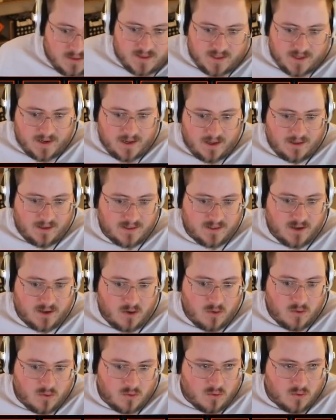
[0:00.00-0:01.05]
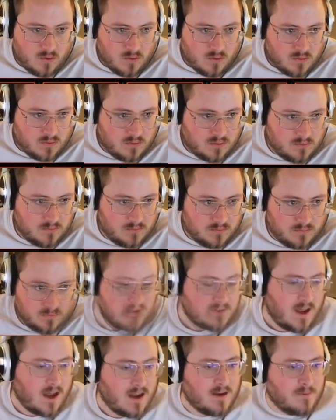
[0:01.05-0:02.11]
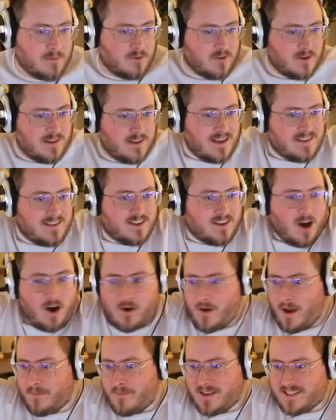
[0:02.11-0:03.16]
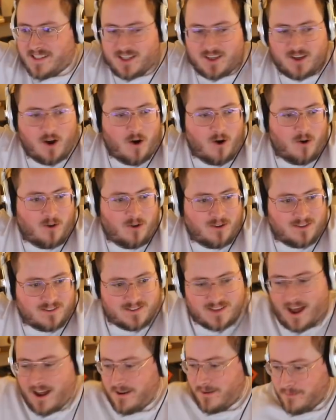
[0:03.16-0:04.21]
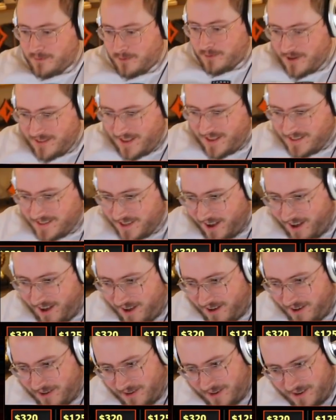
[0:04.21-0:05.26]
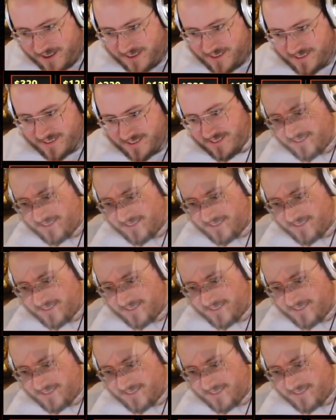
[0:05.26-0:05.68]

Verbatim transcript: Take it down. Let's go. Tottenham three. Let's go. I missed the goal. Tottenham three. Let's go.